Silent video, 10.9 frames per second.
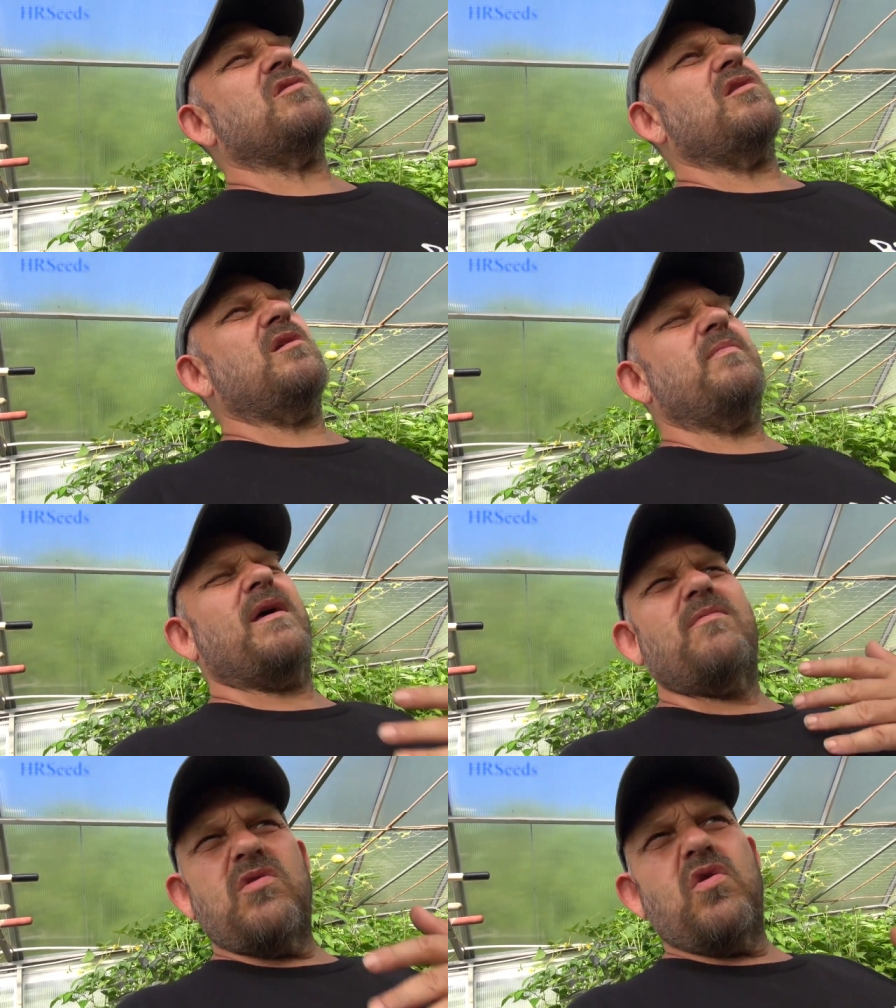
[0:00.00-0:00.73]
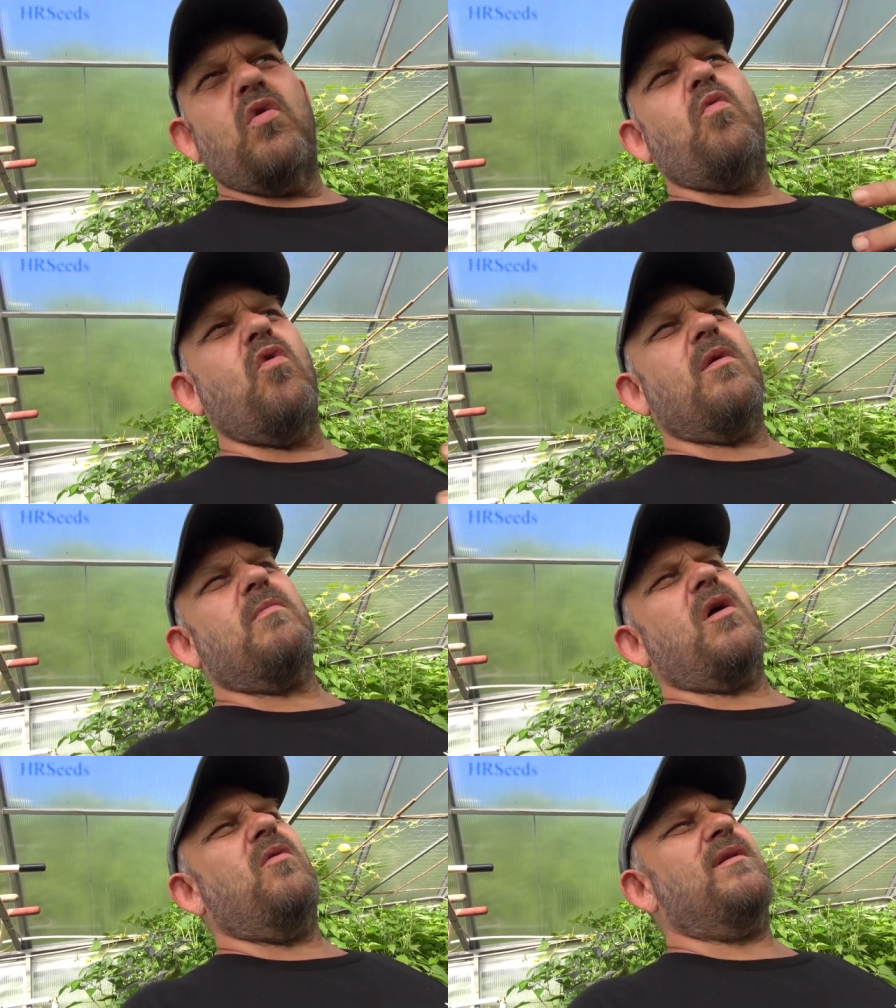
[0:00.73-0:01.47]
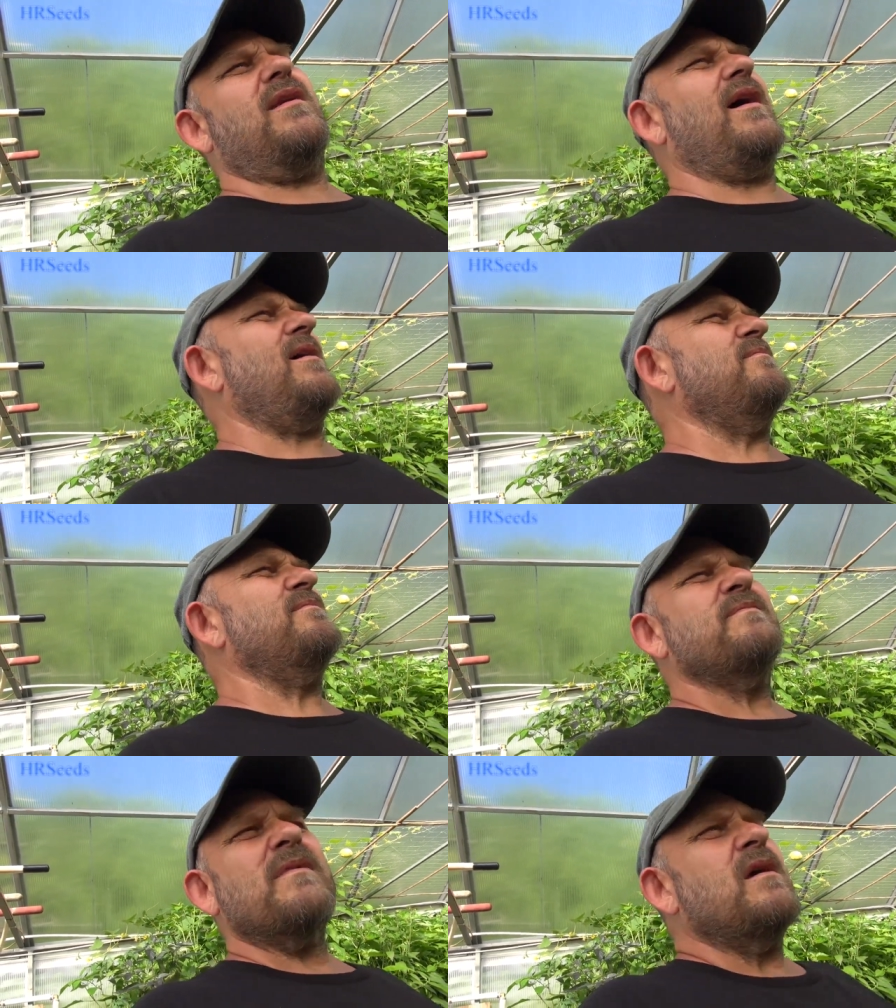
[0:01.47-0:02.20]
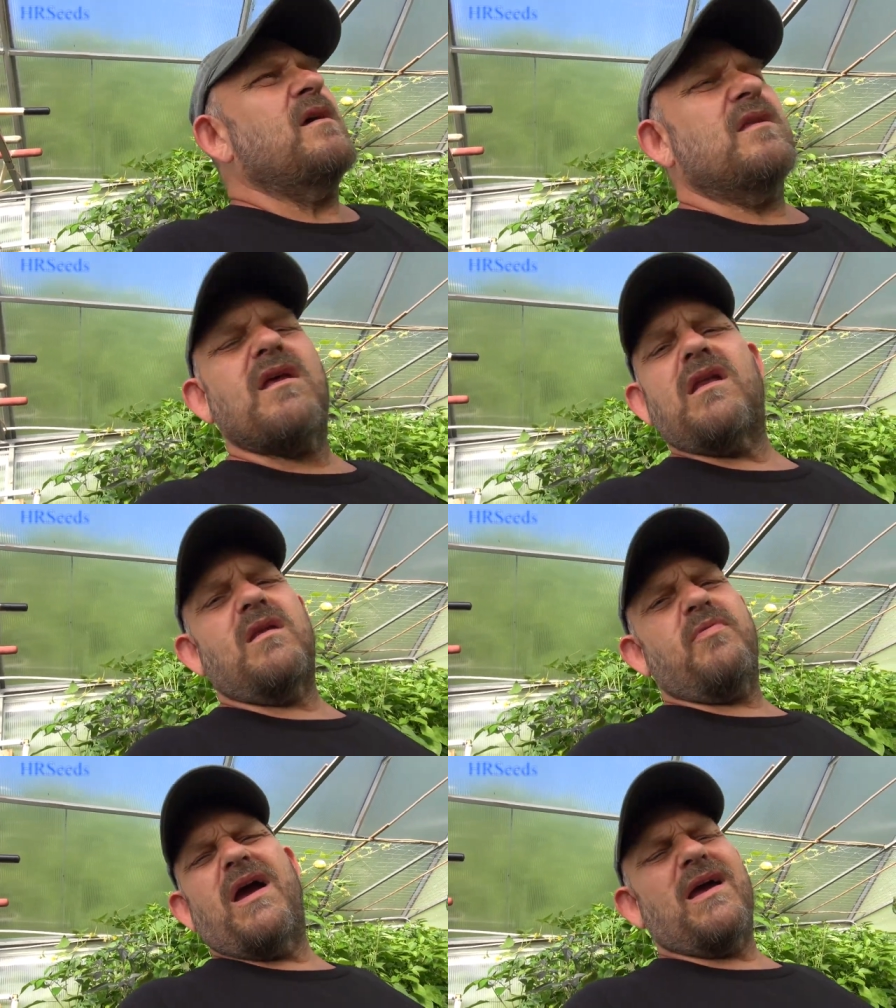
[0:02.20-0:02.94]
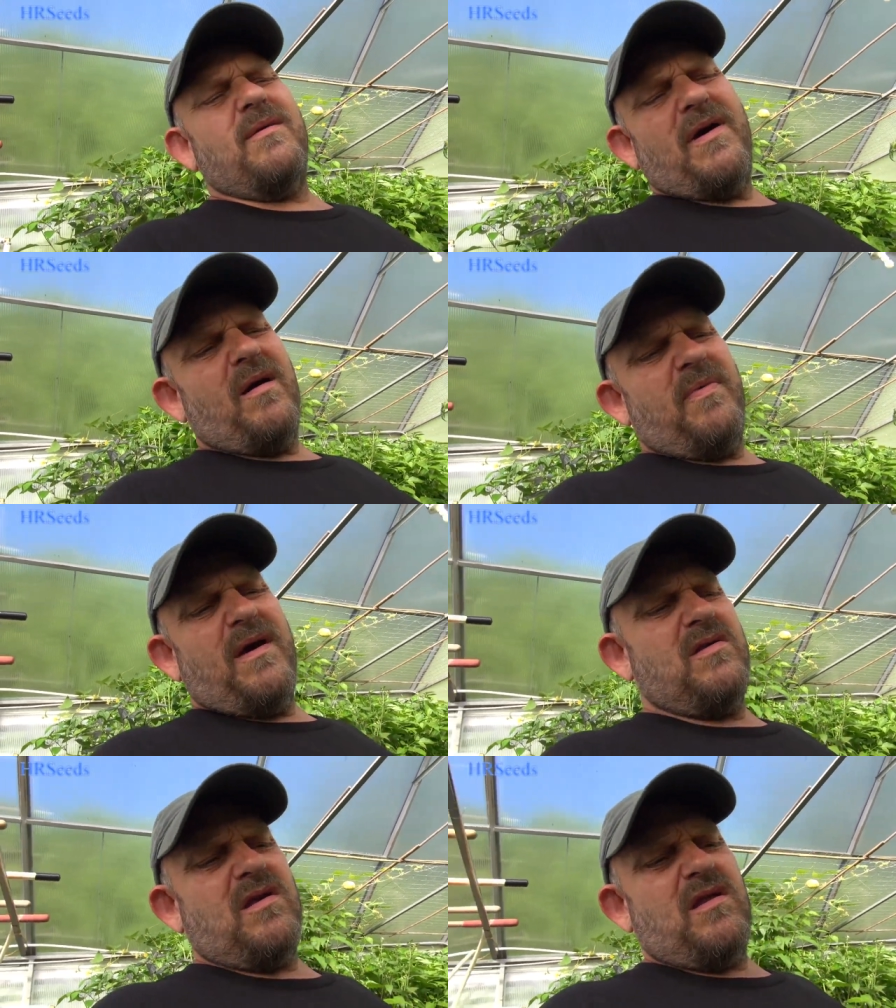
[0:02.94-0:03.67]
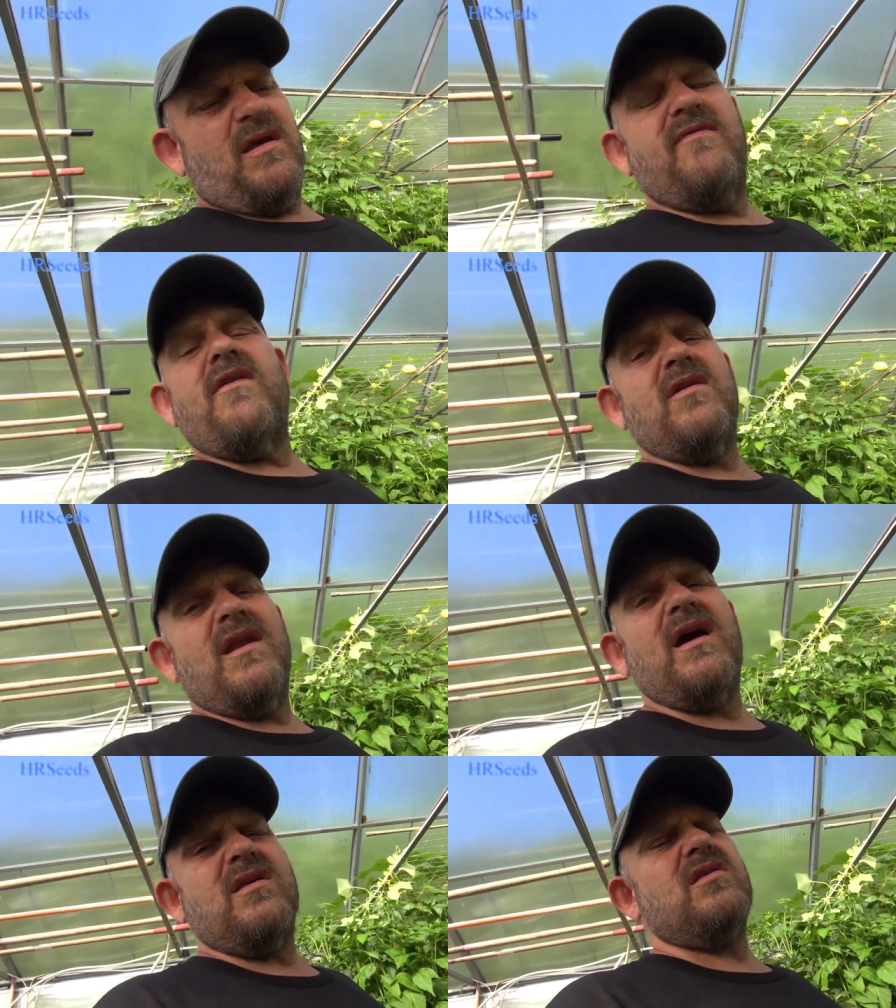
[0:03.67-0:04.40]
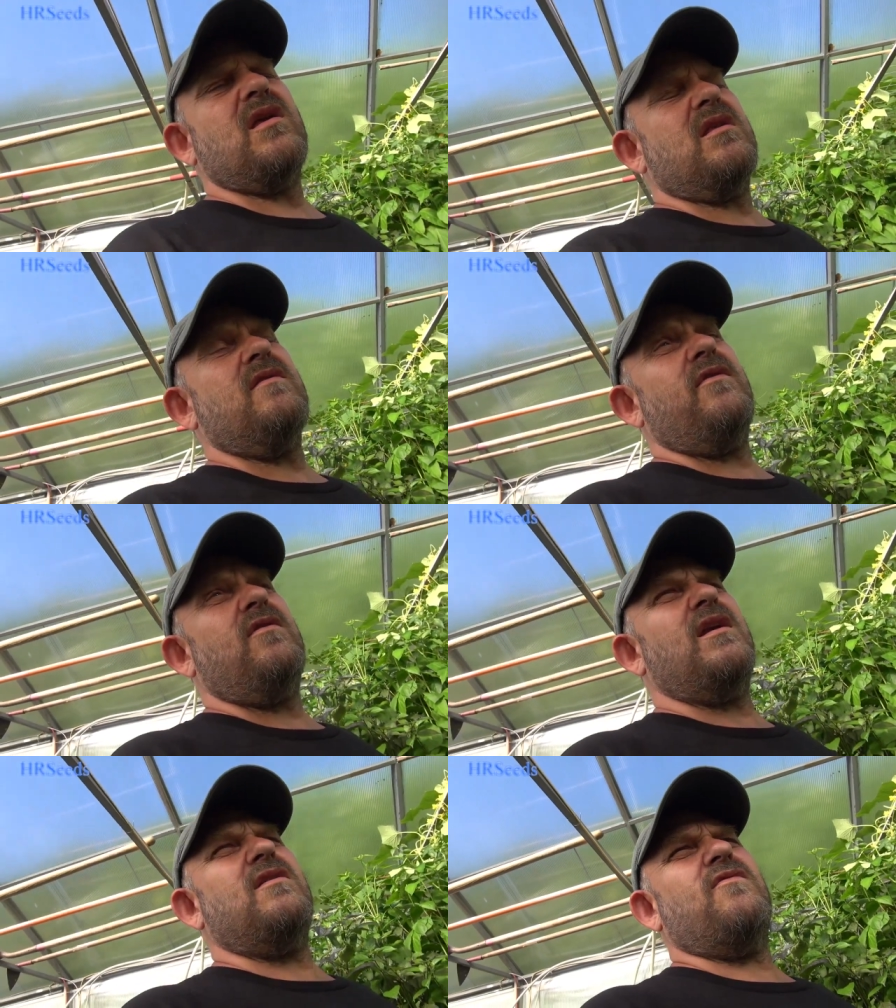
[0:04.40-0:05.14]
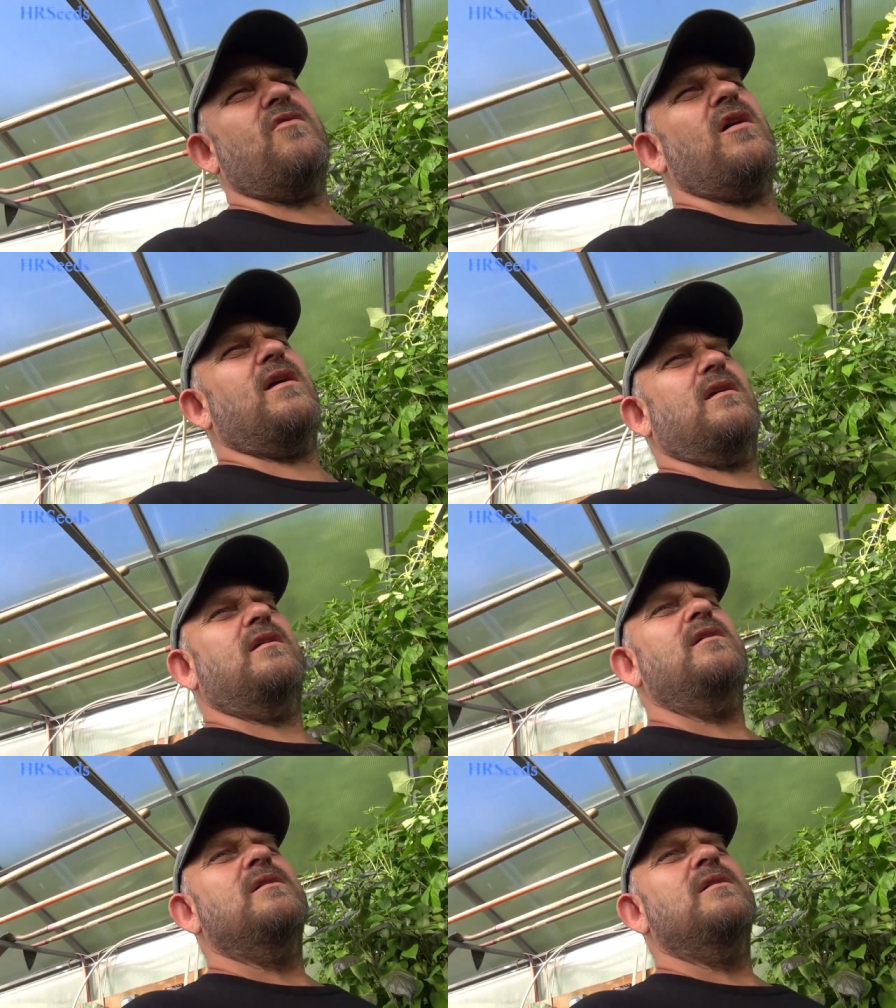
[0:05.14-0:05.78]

a little bit, a little warm going down. Nothing to brag about, basically. Very nice. It's a very nice variety.